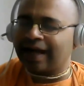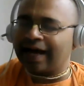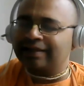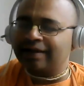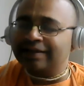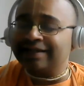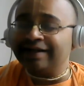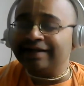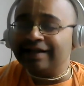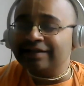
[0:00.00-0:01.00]
neither his
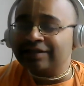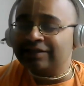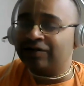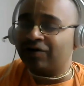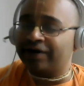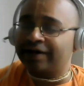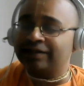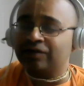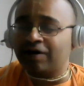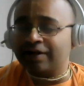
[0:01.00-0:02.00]
intelligence
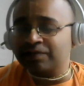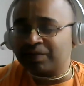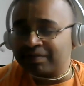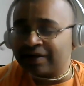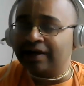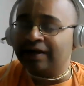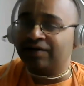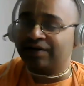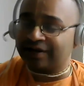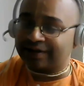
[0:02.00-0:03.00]
deteriorates nor his memory
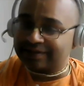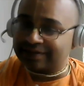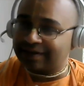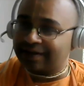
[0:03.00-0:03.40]
deteriorates